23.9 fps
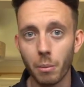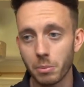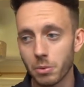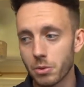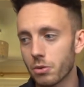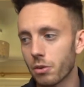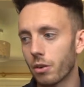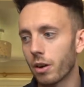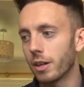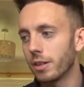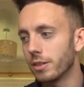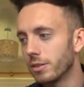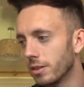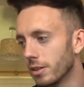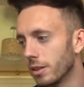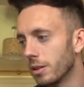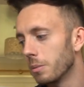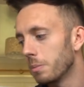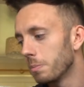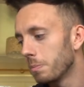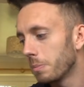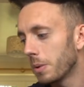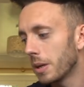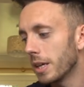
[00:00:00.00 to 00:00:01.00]
I'm trying
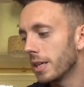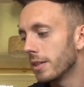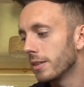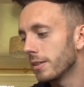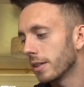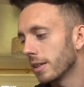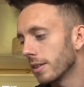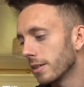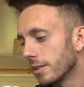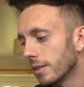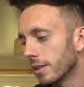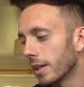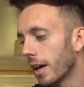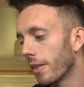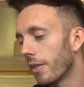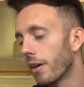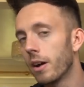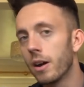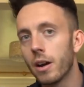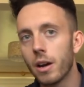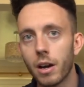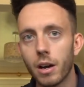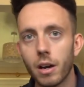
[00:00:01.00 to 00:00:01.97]
to piece things together.